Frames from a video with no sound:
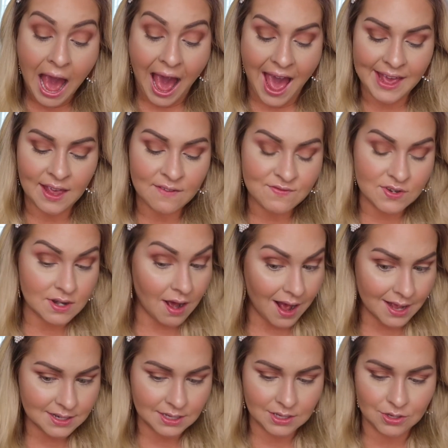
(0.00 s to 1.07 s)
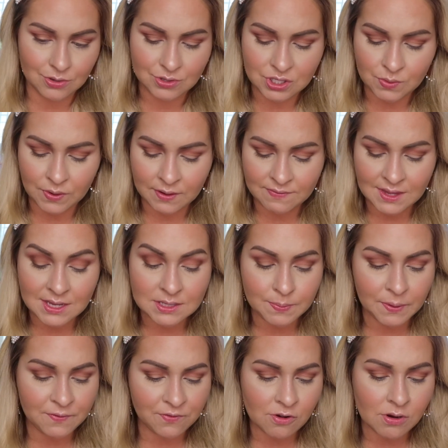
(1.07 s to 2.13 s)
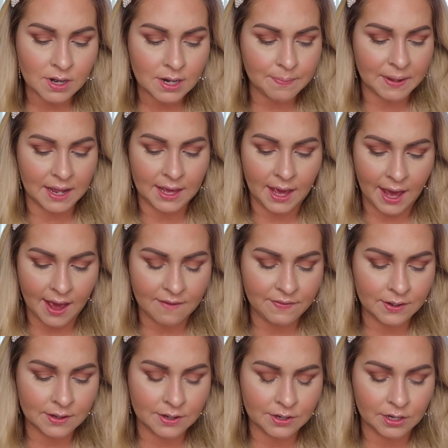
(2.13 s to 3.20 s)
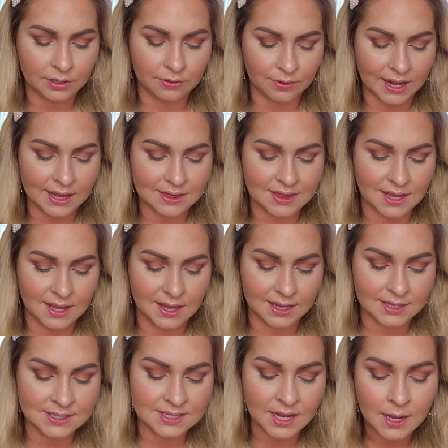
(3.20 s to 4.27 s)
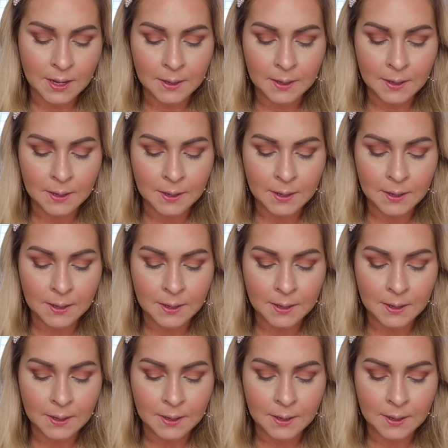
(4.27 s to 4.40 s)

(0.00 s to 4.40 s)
I have not used one of these before, but I have heard great things.